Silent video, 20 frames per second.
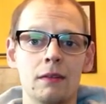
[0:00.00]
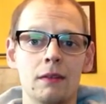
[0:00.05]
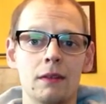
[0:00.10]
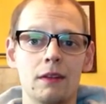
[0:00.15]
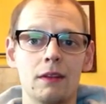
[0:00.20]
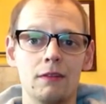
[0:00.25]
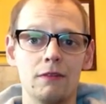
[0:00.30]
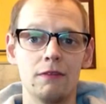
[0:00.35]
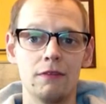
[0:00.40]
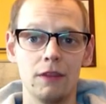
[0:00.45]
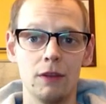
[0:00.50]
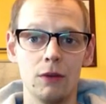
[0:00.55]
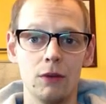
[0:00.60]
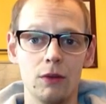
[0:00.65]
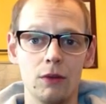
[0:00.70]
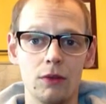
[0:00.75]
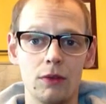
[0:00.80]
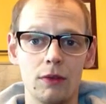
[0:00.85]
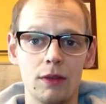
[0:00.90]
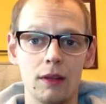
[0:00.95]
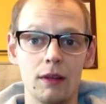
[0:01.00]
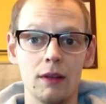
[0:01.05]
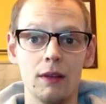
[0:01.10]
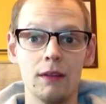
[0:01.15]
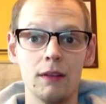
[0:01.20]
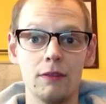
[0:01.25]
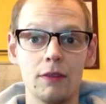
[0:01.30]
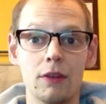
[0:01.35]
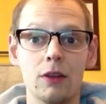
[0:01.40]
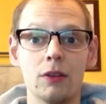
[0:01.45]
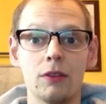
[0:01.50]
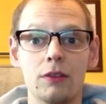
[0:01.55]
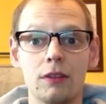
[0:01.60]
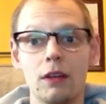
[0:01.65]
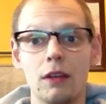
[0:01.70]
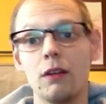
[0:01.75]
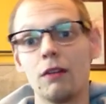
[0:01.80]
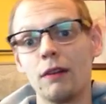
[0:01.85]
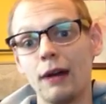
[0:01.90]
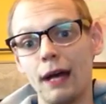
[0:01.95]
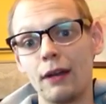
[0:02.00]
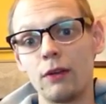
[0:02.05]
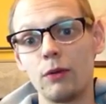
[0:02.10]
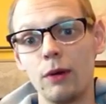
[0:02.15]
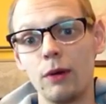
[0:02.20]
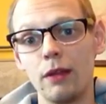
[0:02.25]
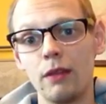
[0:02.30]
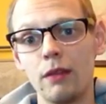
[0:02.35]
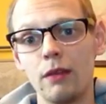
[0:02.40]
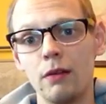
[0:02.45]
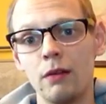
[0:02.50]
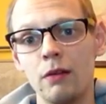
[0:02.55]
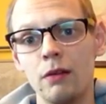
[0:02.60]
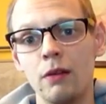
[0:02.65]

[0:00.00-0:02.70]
confused and difficult to interact with.